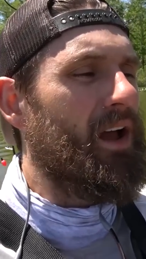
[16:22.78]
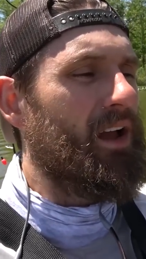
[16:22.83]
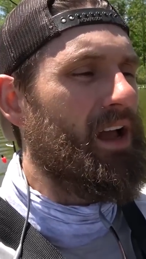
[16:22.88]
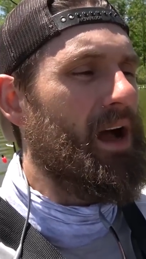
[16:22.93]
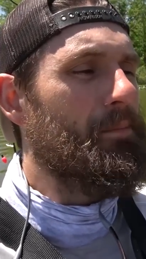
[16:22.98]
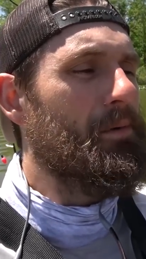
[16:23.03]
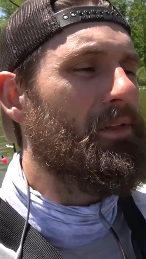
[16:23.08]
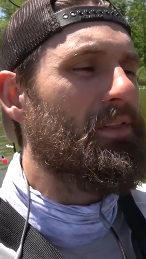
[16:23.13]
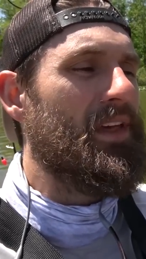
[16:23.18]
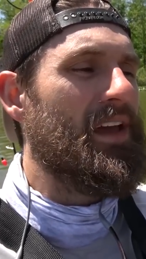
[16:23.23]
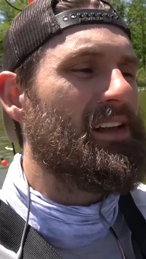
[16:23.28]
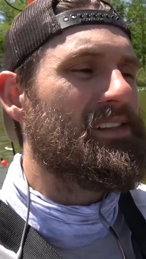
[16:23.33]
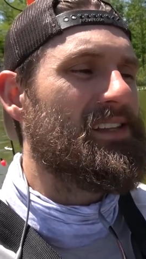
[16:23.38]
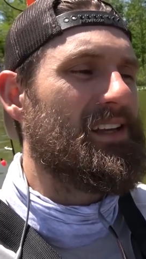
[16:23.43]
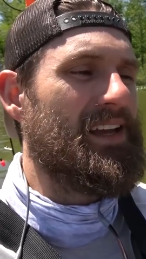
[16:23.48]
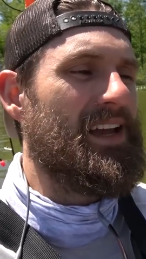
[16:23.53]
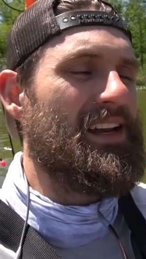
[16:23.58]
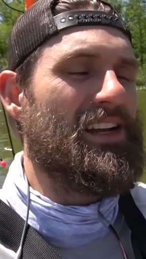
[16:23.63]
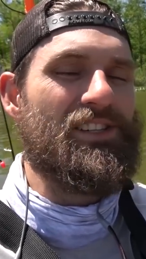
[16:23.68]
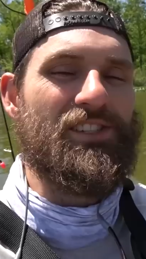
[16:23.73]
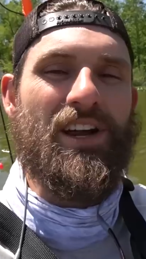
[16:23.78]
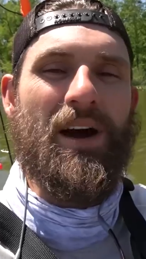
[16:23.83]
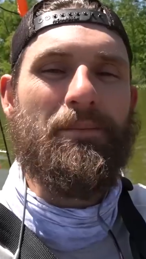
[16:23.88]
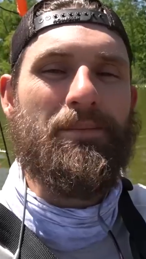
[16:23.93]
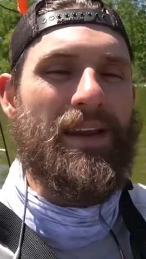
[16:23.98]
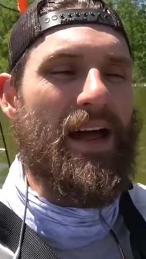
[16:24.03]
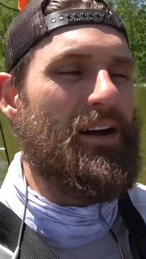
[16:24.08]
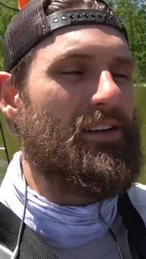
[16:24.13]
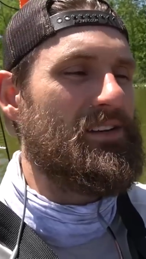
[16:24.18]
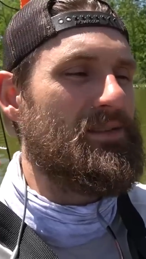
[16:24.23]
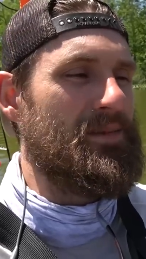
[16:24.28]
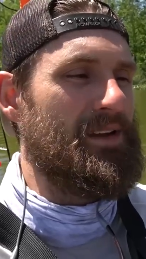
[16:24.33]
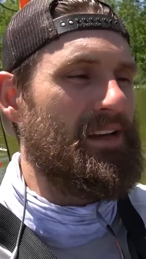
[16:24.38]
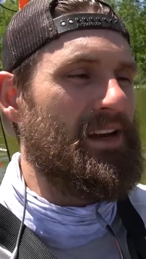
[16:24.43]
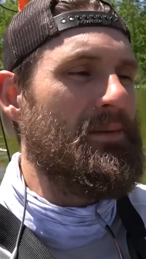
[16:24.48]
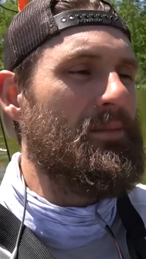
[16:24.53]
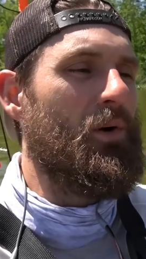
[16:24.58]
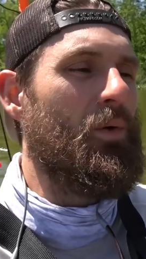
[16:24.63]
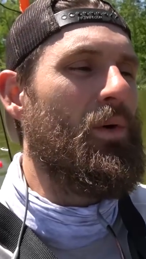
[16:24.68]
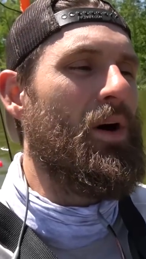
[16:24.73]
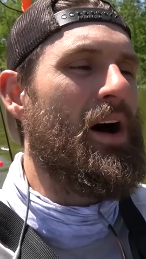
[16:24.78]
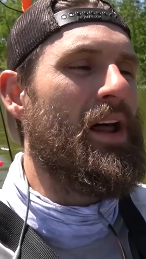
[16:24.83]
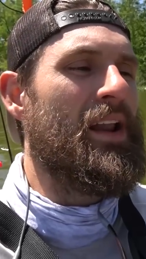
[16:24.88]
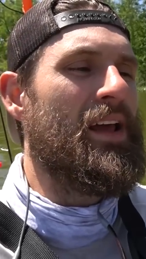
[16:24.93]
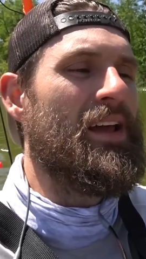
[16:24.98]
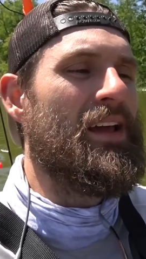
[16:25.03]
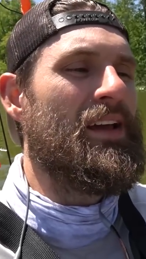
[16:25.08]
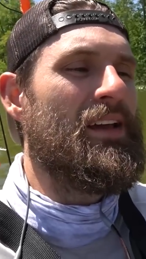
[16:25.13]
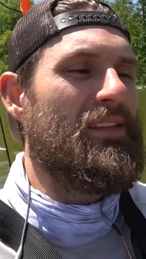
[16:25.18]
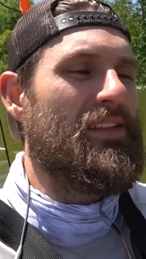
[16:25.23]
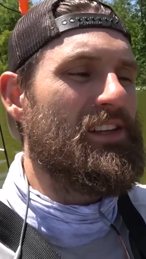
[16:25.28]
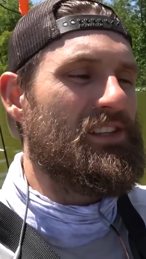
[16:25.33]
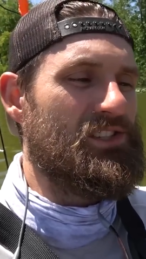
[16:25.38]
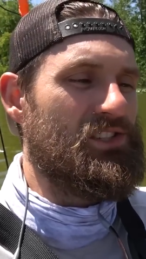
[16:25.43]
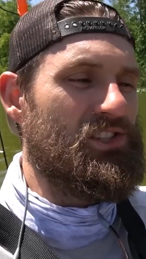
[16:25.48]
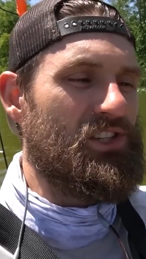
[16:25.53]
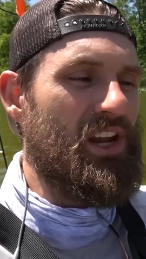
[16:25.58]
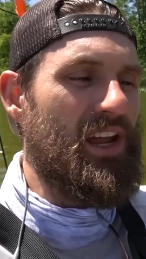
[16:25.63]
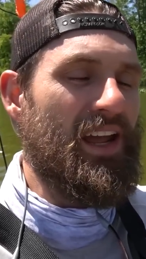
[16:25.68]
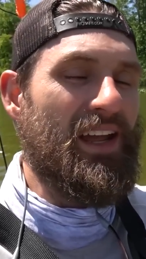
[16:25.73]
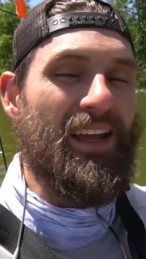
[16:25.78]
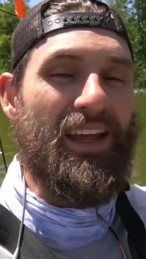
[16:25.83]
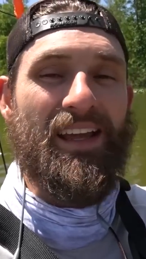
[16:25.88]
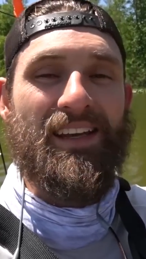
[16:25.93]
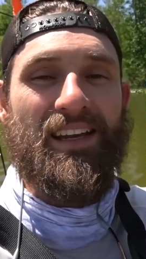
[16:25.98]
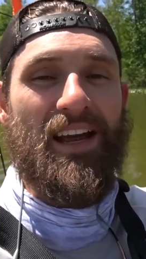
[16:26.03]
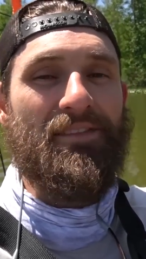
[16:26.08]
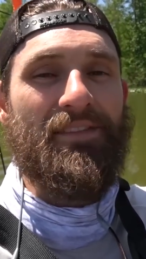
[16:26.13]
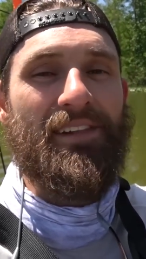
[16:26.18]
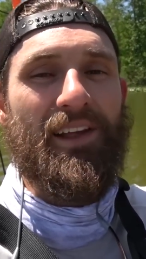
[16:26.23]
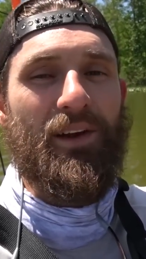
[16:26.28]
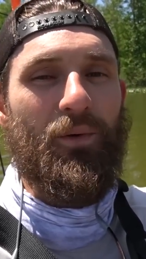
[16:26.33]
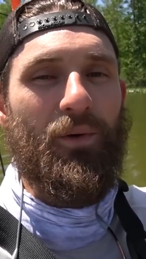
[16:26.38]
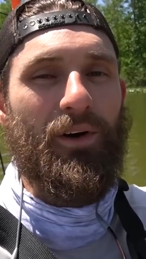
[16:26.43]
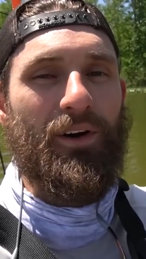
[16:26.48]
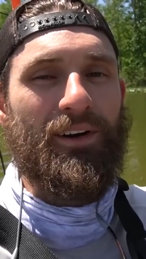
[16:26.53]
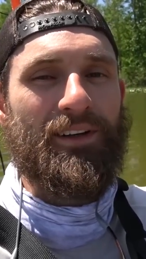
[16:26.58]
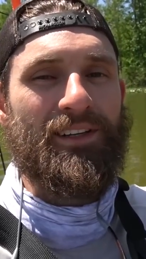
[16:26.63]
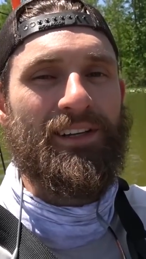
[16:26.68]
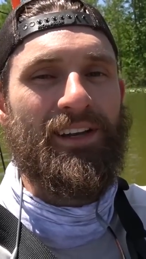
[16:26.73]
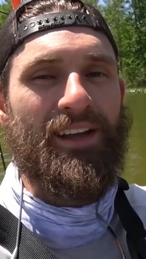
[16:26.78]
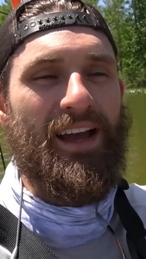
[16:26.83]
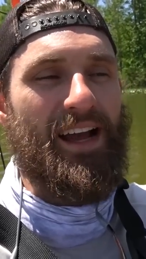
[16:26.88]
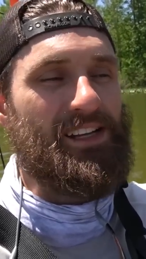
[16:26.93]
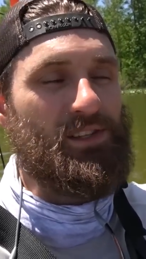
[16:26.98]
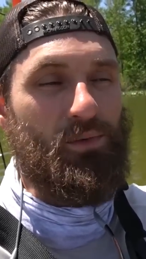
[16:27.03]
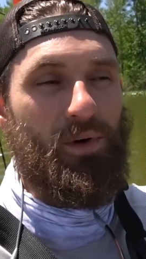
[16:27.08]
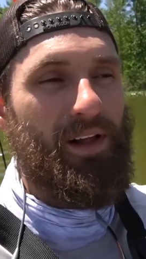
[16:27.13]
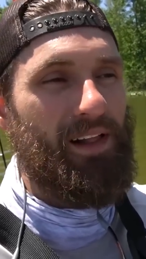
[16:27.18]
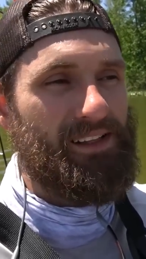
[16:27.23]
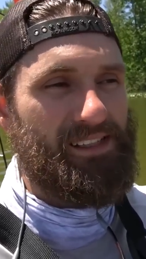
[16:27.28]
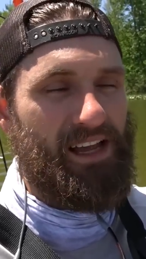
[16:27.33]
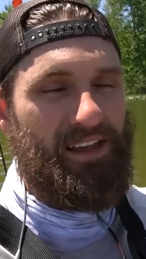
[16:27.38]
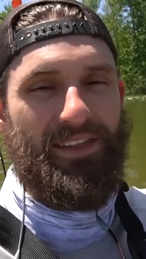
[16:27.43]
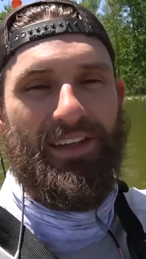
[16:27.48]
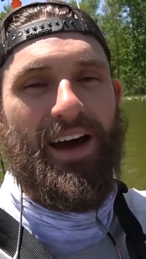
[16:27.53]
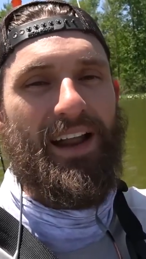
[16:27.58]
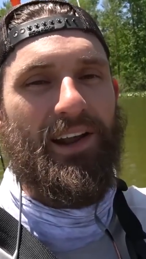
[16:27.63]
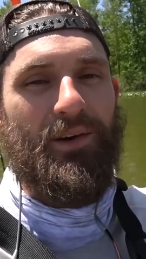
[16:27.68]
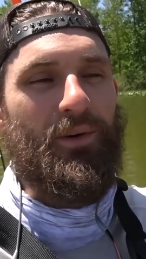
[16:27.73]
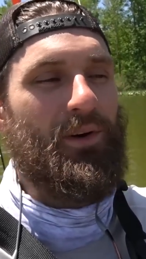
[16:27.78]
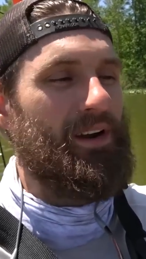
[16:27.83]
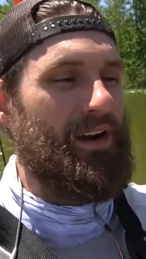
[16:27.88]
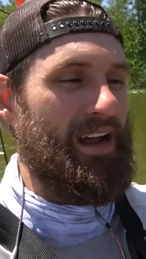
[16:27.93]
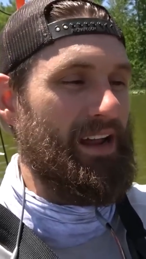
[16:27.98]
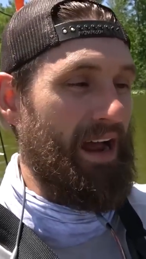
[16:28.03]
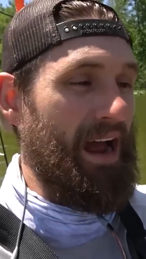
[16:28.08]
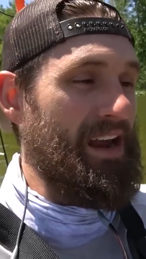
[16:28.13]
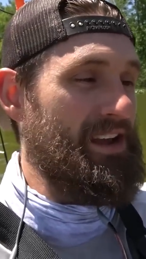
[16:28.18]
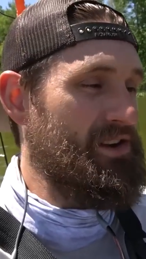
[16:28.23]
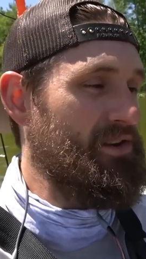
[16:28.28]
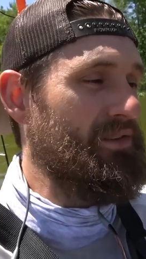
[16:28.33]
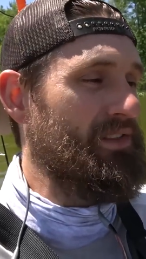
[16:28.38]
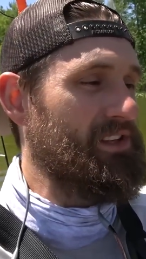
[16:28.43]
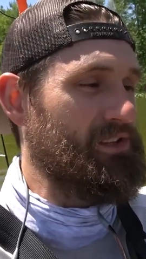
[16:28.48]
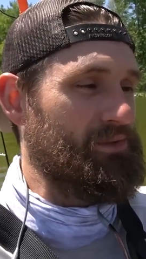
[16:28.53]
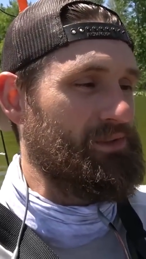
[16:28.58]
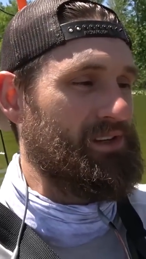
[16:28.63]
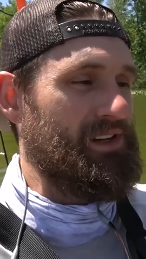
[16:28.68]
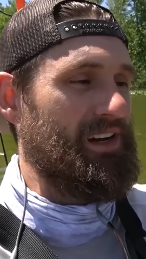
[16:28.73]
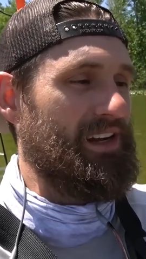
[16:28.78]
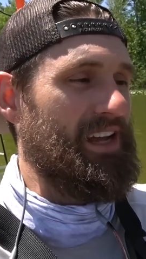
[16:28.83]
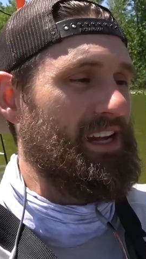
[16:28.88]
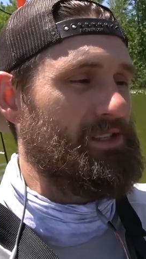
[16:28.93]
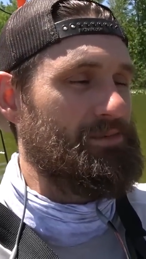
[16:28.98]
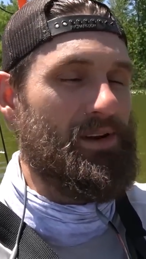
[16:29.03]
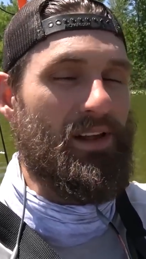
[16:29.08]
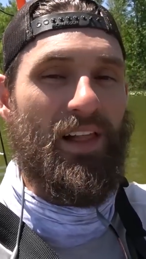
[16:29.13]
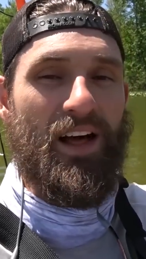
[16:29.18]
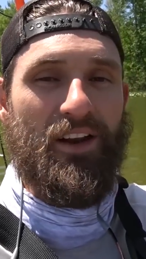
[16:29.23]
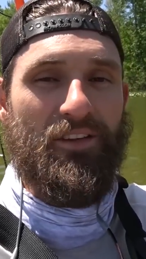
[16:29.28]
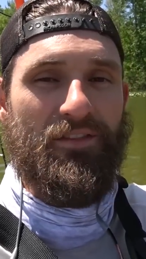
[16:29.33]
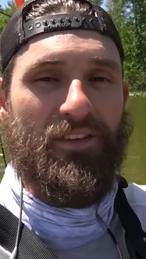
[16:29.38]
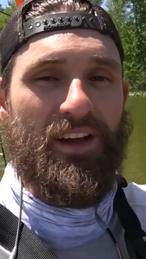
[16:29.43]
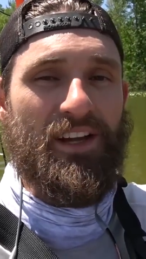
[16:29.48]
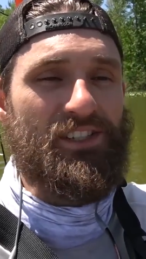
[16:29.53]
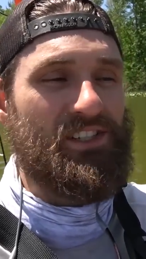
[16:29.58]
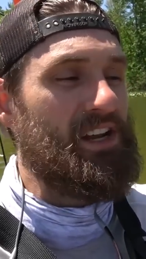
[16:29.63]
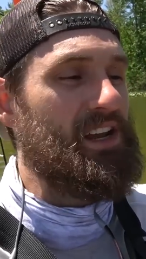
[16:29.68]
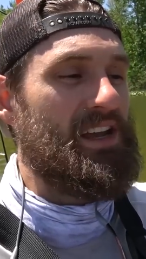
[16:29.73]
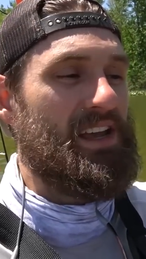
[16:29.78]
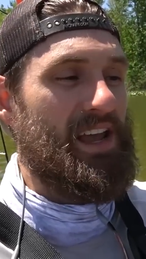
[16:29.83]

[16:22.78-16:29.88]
Couple things that kind of jumped out to me. Number one, this jig, it definitely worked as well as I thought it would. I, I knew this was going to catch me a lot of fish.